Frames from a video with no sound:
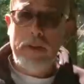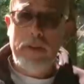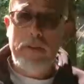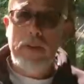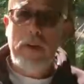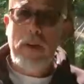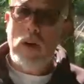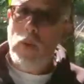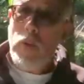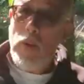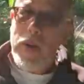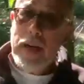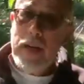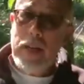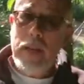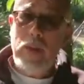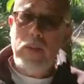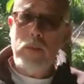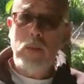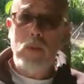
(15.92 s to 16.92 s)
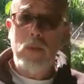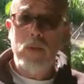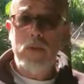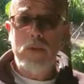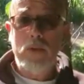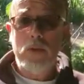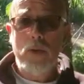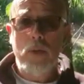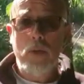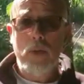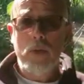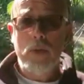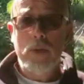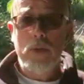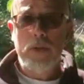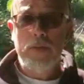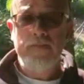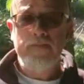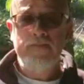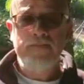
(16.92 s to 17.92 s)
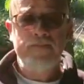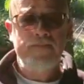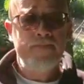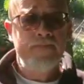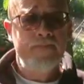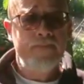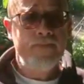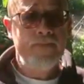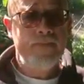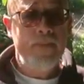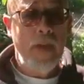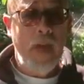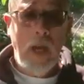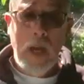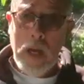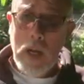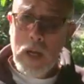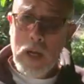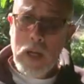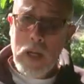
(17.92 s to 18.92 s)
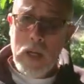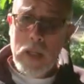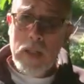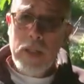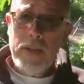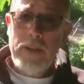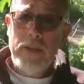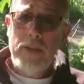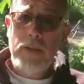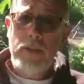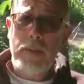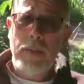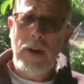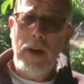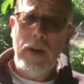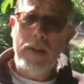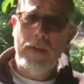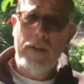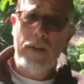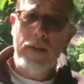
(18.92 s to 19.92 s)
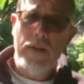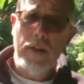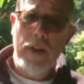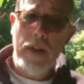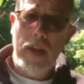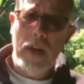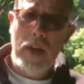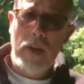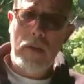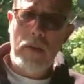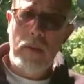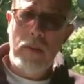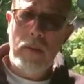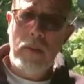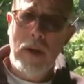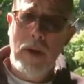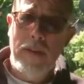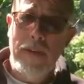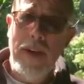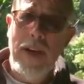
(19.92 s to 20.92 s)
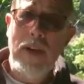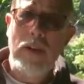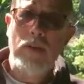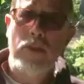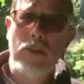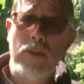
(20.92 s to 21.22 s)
of Awakening Walks and Talks. This is the part 2 video of how to